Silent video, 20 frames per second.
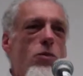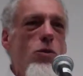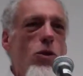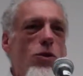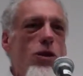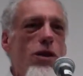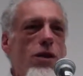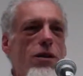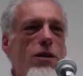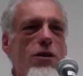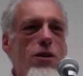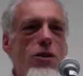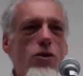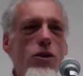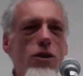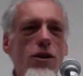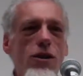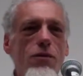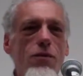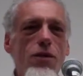working because he
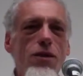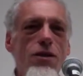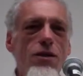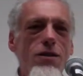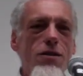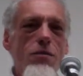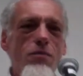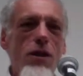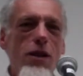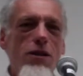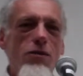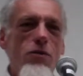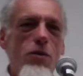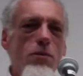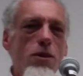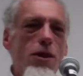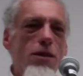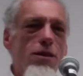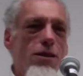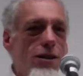couldn't live on this money
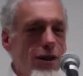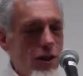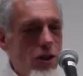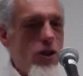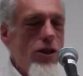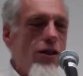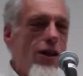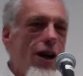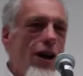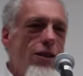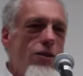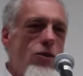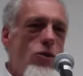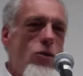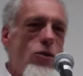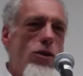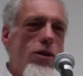from teaching the high school.